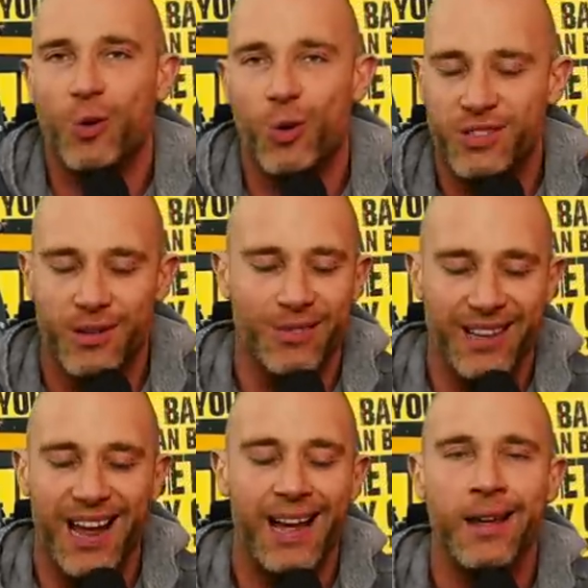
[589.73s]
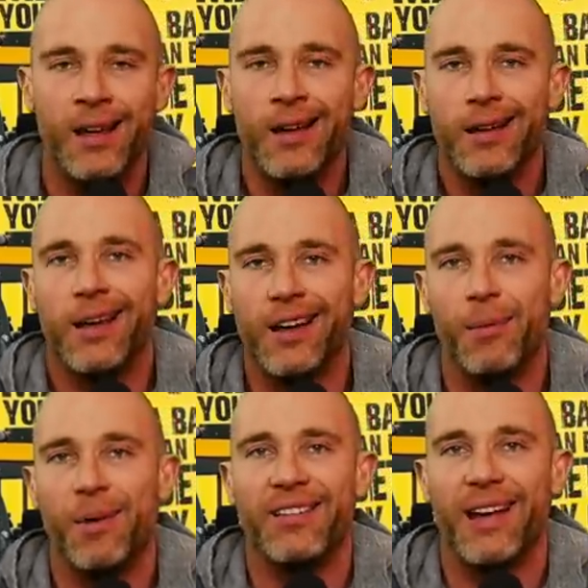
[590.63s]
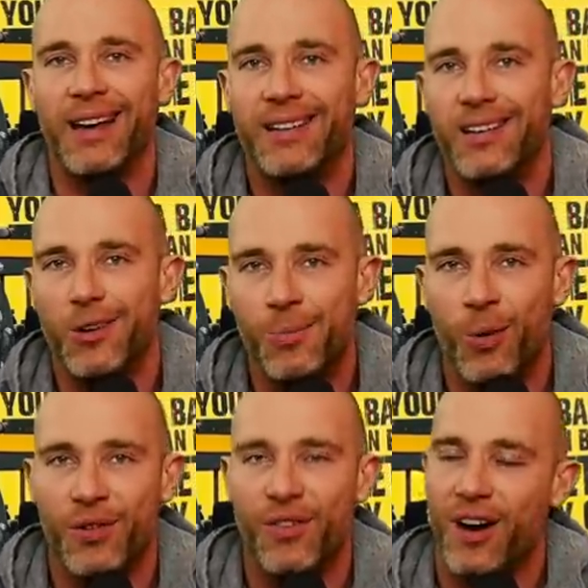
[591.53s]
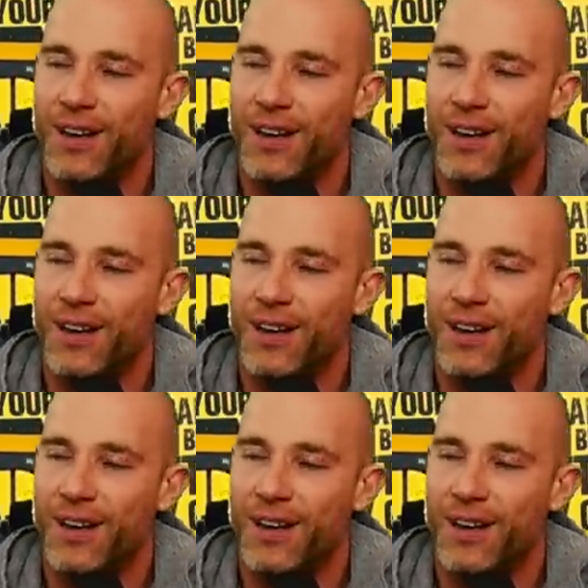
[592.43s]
Awesome. Today you're going to bench 82.5.